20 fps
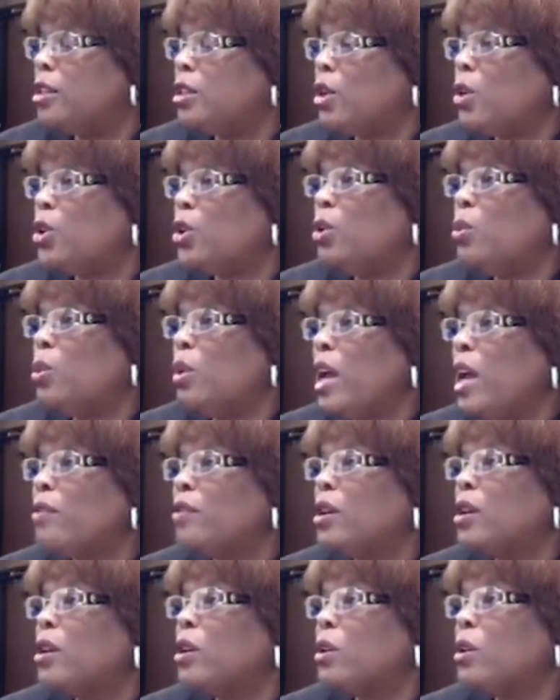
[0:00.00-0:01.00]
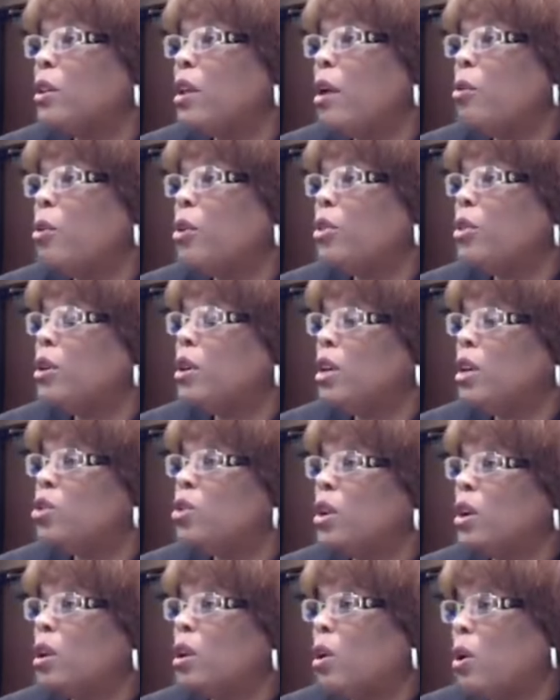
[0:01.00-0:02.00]
So you would have to clear that with the
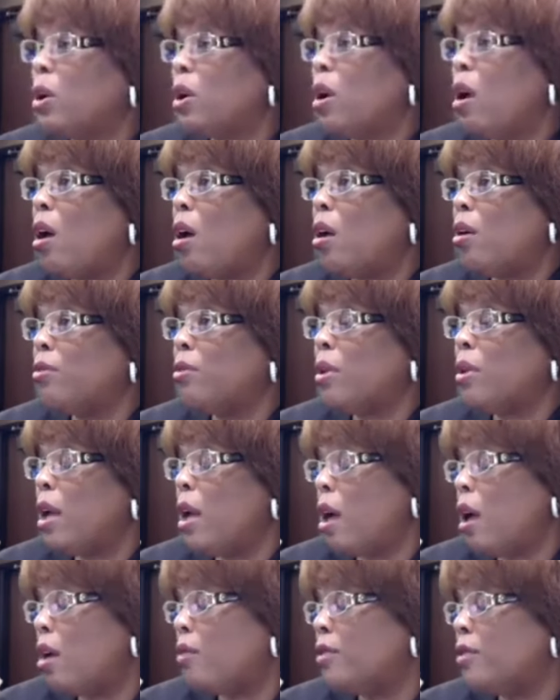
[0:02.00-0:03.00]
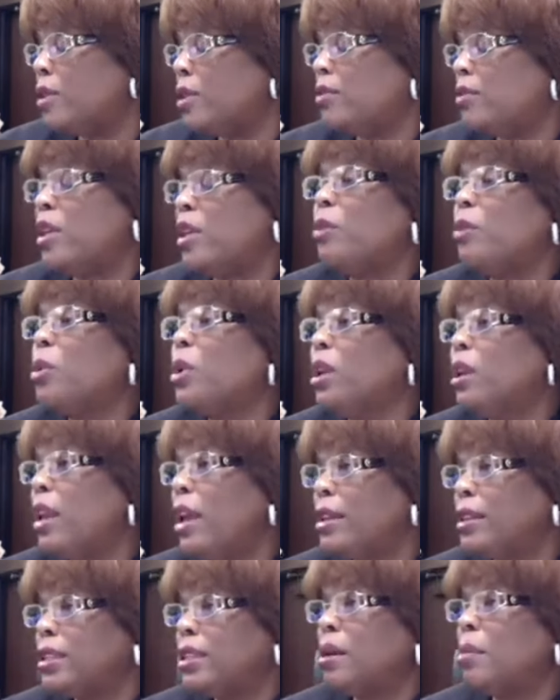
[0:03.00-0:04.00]
district clerk office if they would
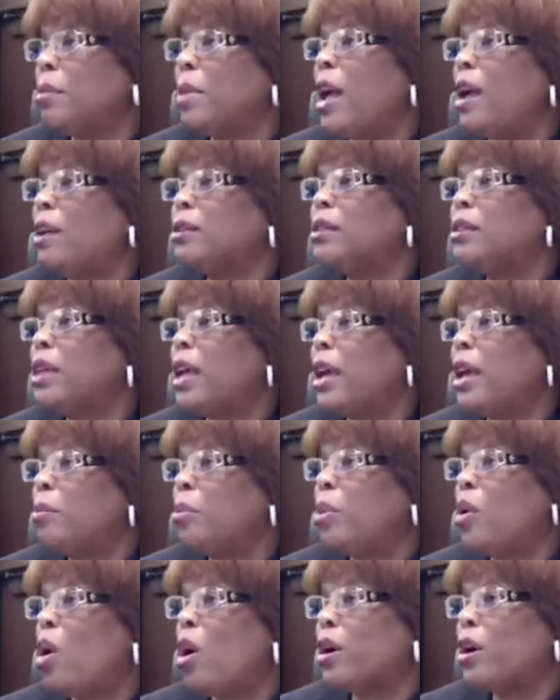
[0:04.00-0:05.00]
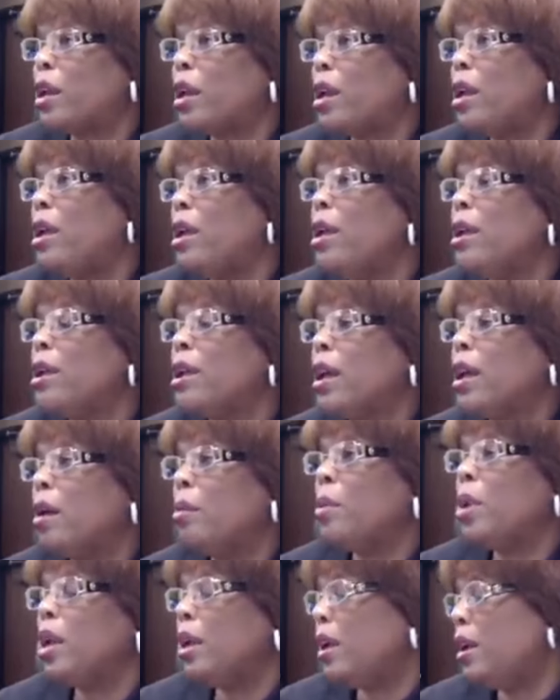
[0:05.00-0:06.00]
let some outside party
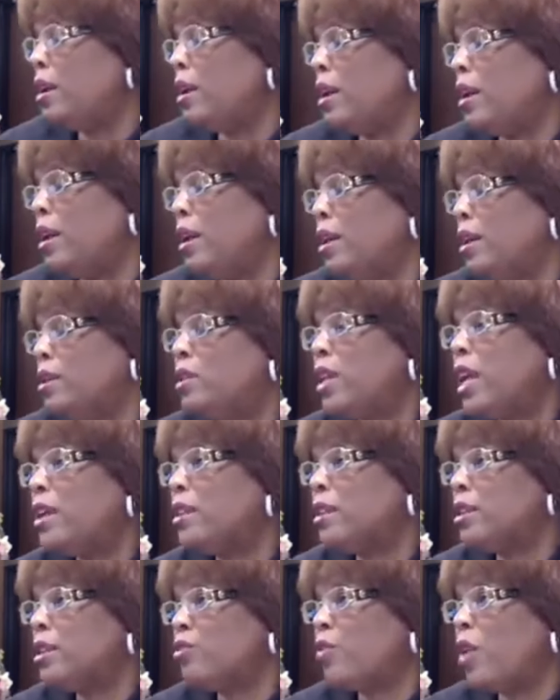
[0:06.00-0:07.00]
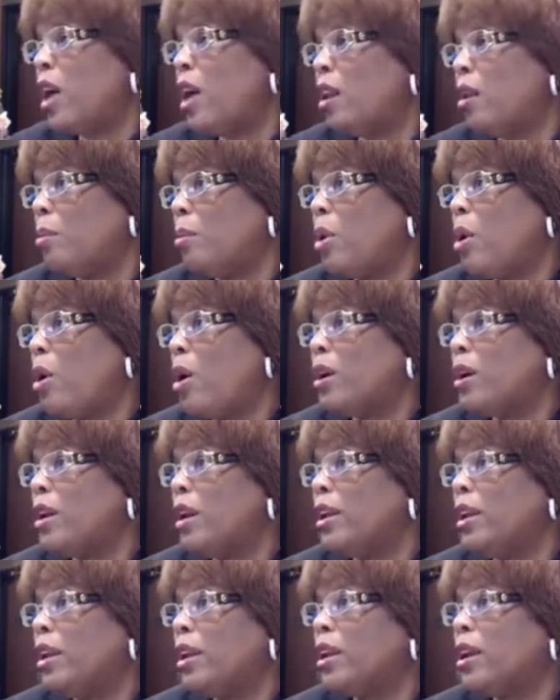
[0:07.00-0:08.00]
come in, take this file apart,
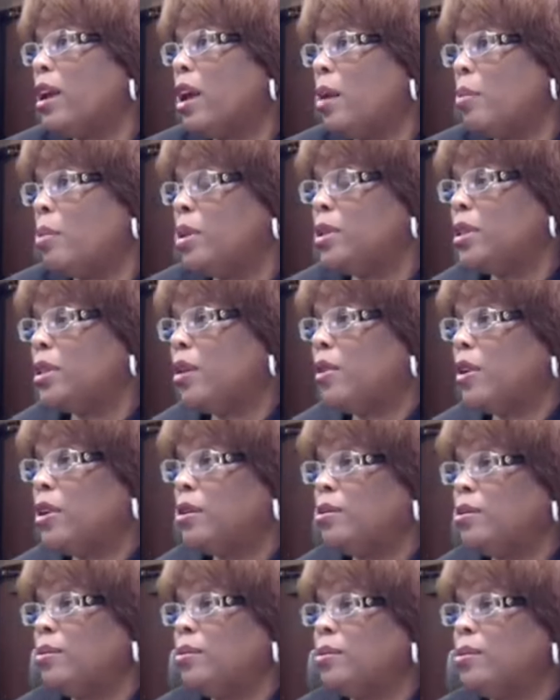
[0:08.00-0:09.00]
and get copies of it.